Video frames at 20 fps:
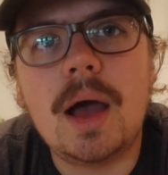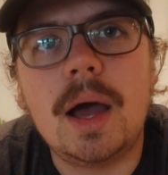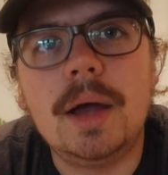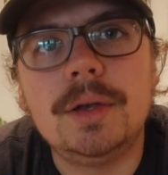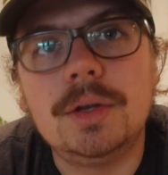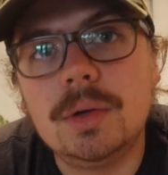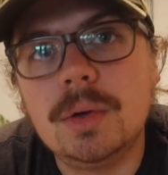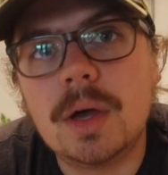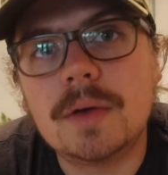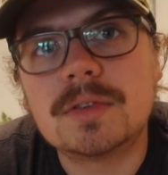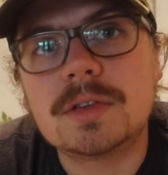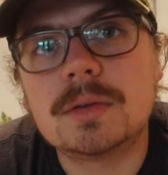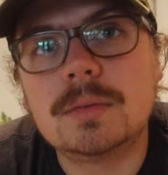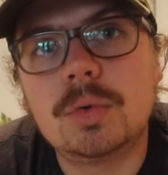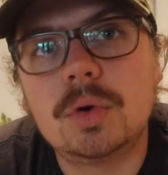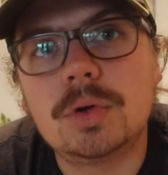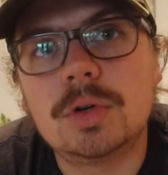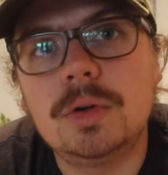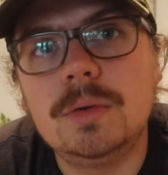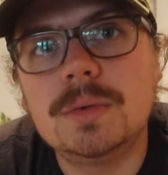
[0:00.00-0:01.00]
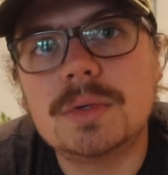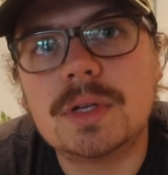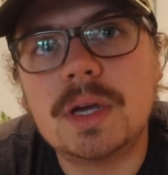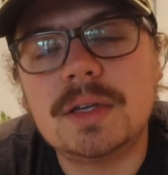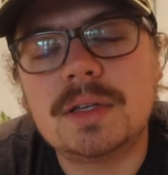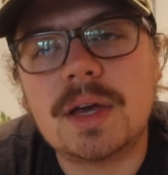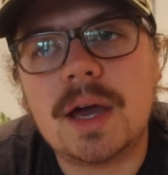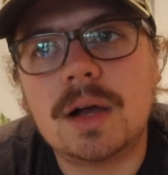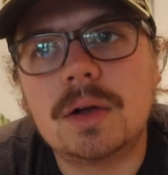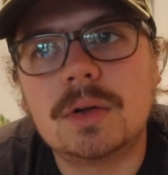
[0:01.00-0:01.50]
I do have some more
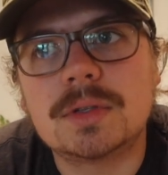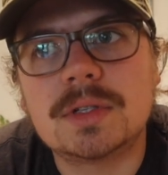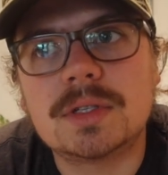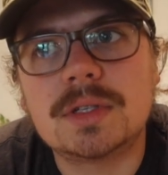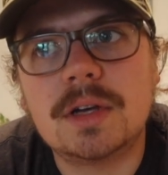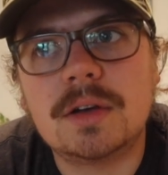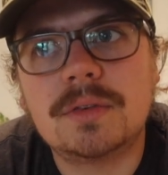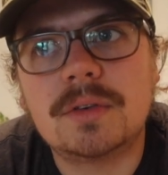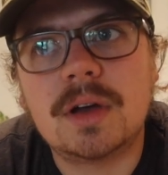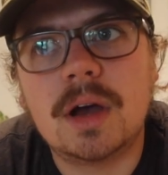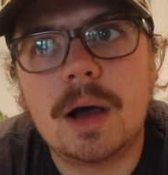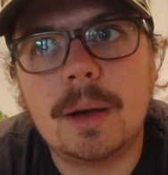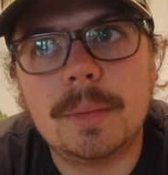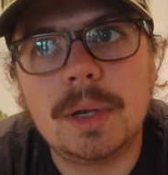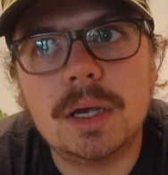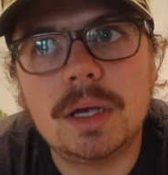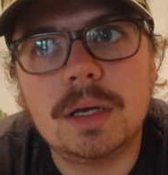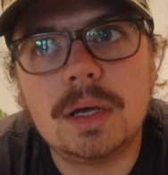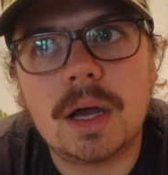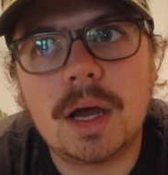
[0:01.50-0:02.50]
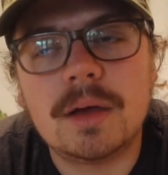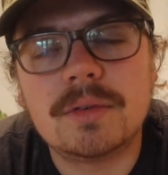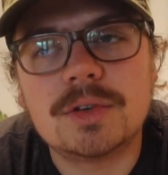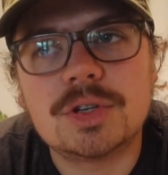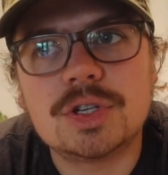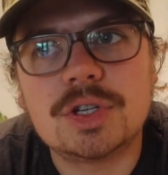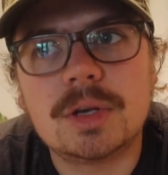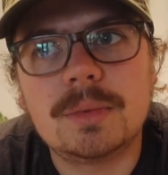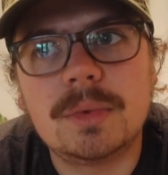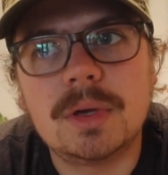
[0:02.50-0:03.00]
Doomsday Tackle stuff coming. I have a
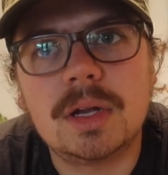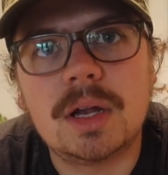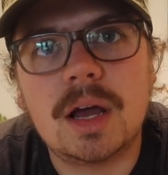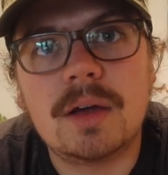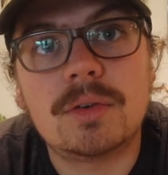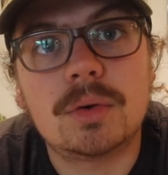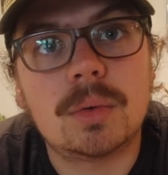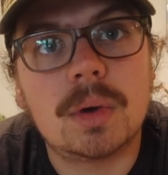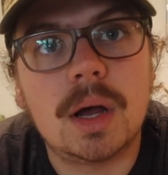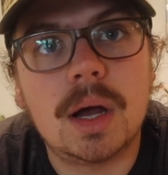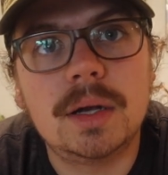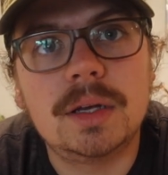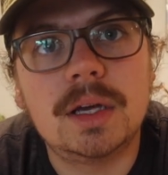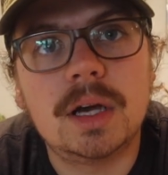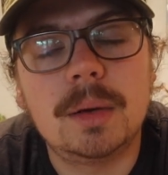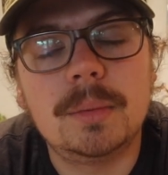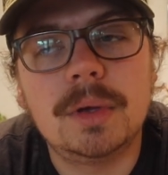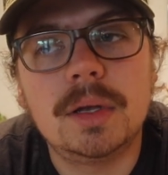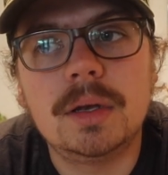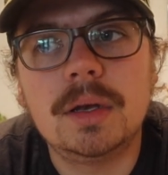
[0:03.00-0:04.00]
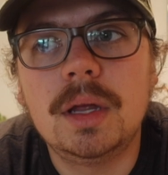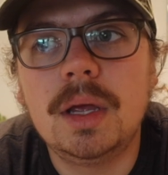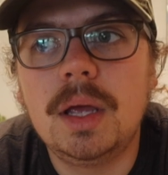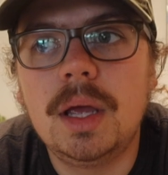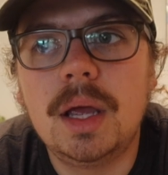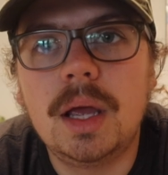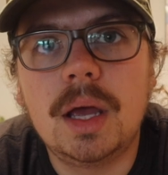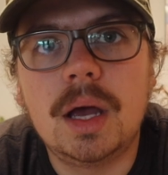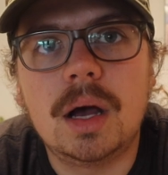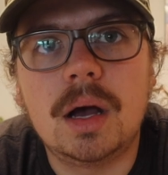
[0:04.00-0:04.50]
shipment, I have a rod coming,
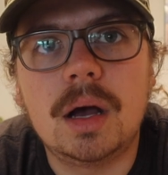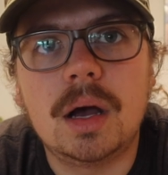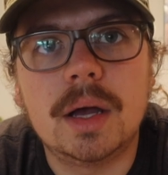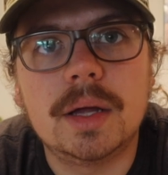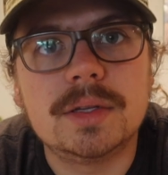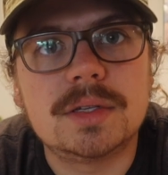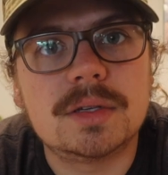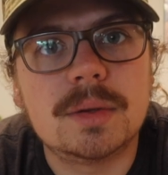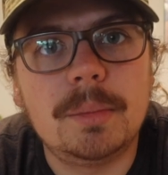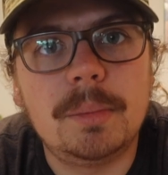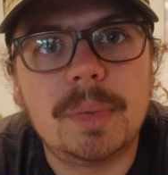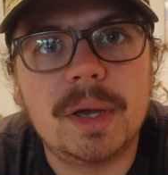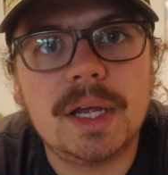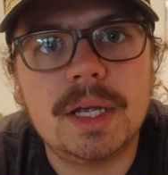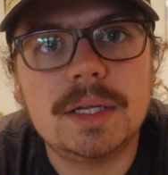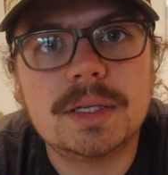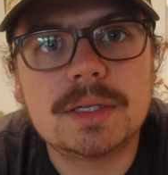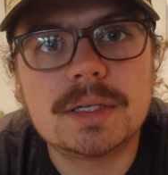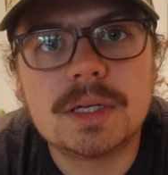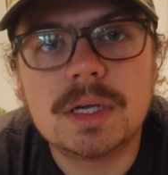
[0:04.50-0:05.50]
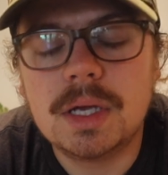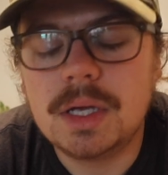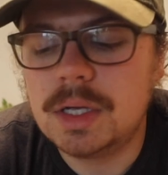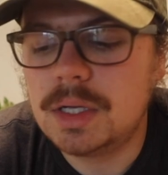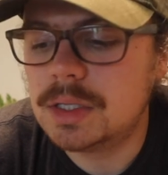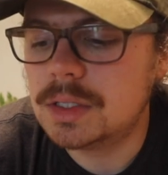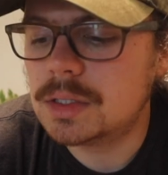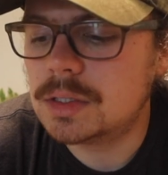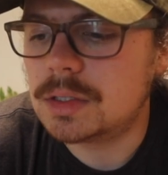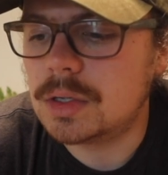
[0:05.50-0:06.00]
and some baits.
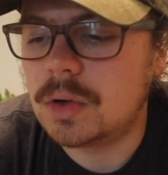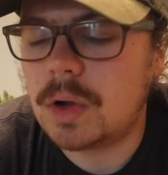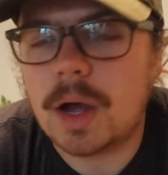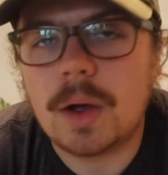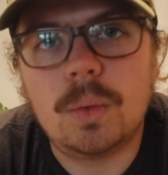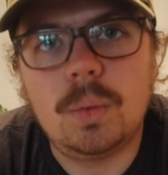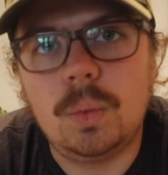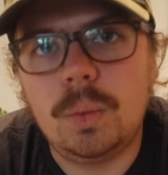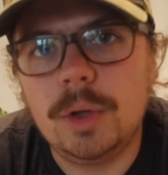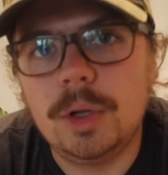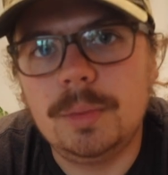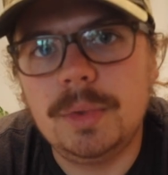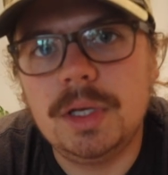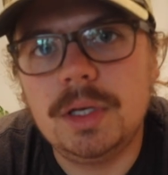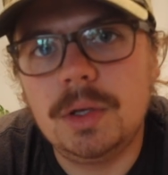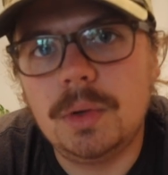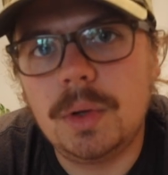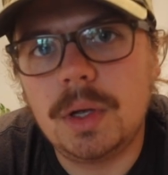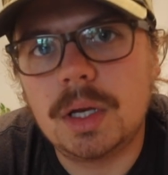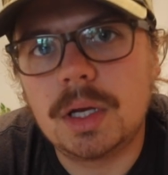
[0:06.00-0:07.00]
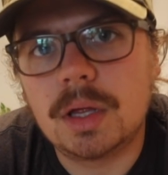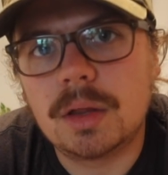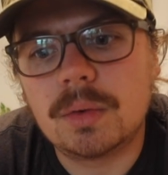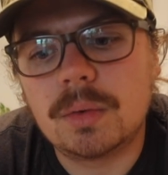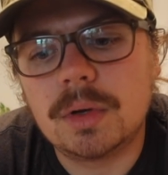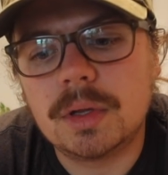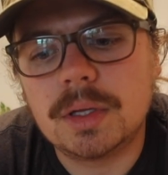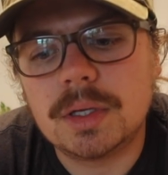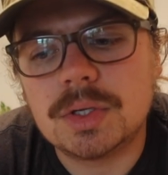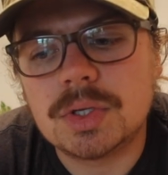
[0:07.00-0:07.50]
So I will be doing another
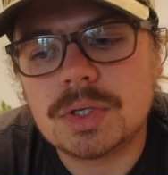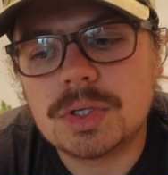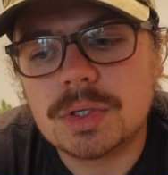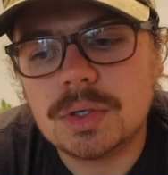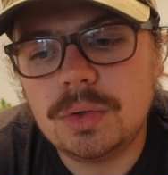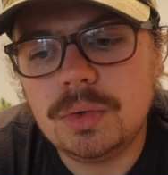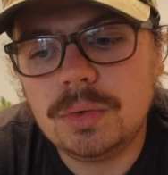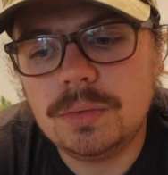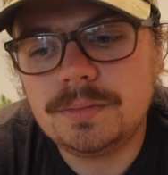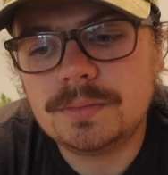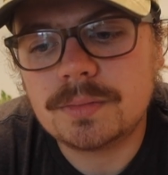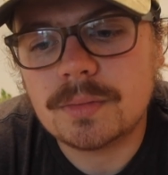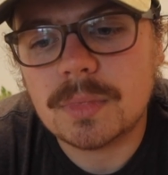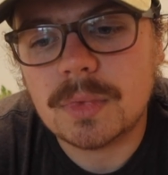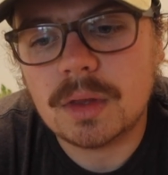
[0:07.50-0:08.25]
one of these soon.